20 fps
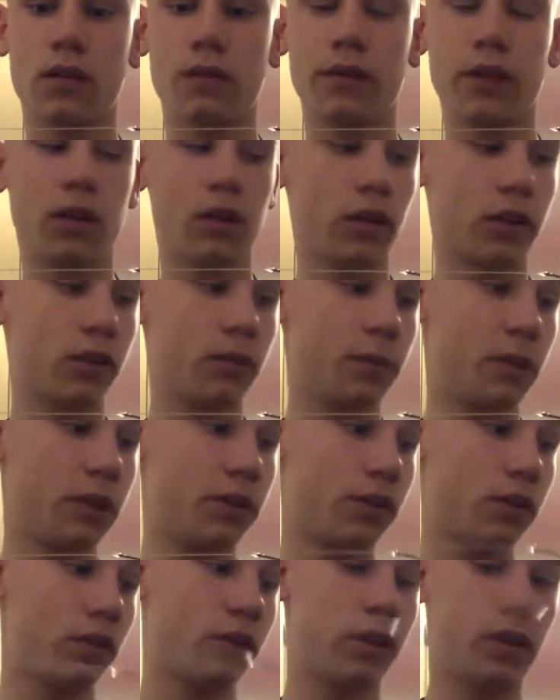they like a big
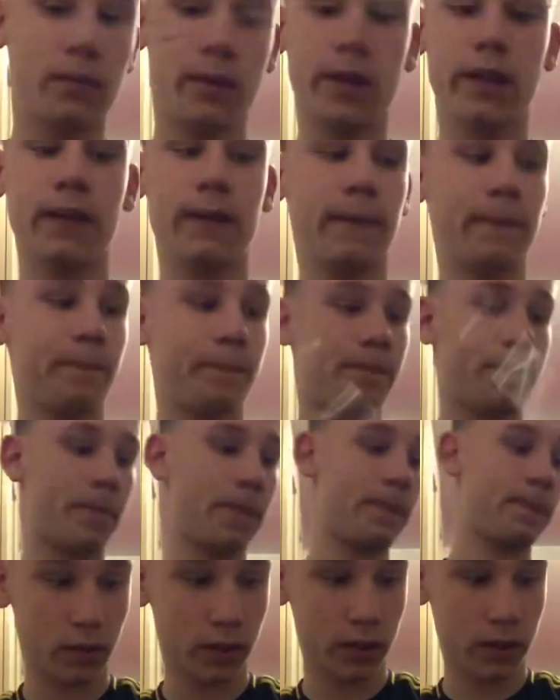chunky bait.
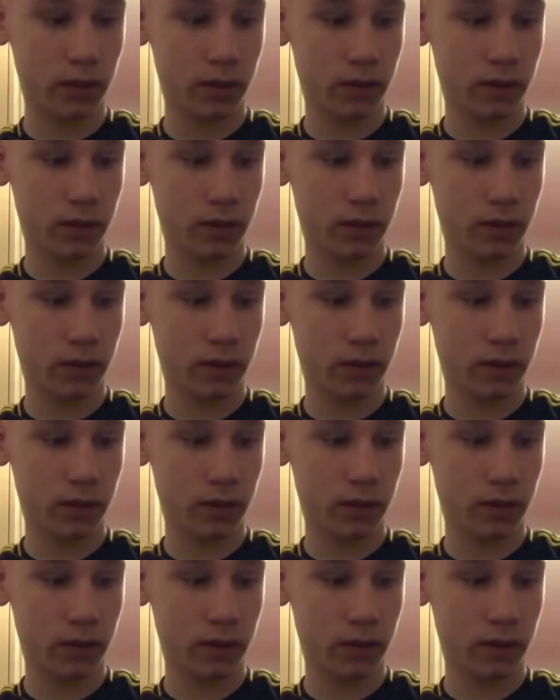Rig